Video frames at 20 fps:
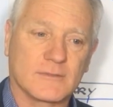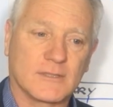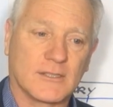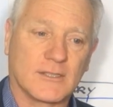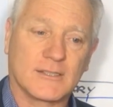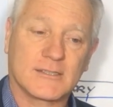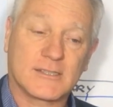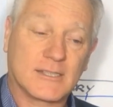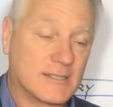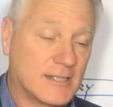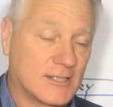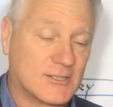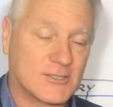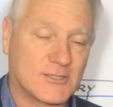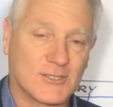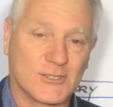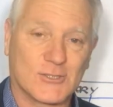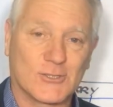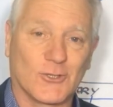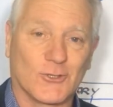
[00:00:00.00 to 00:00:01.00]
And I said,
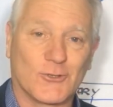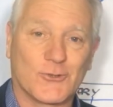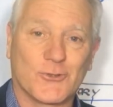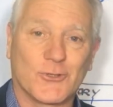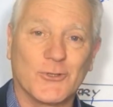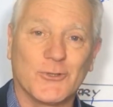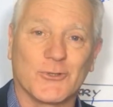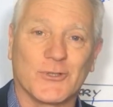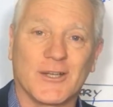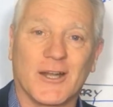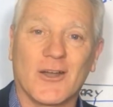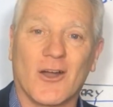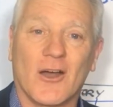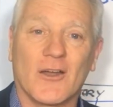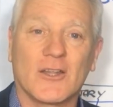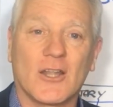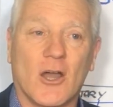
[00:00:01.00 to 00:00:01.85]
that's just not true. I